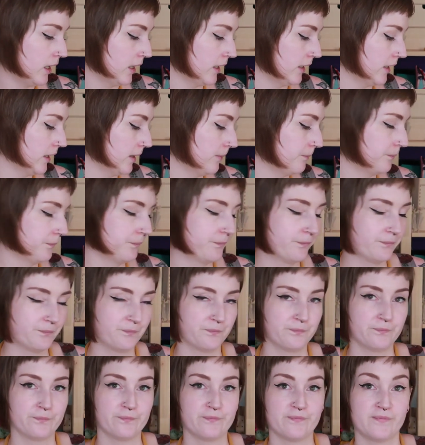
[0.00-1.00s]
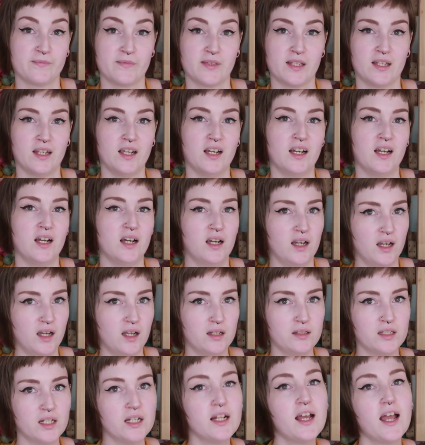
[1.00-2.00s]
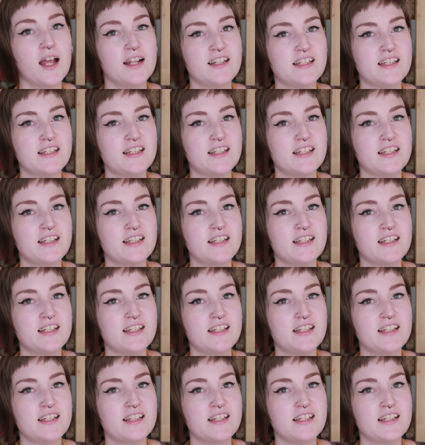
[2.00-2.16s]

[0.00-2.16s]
I'm going to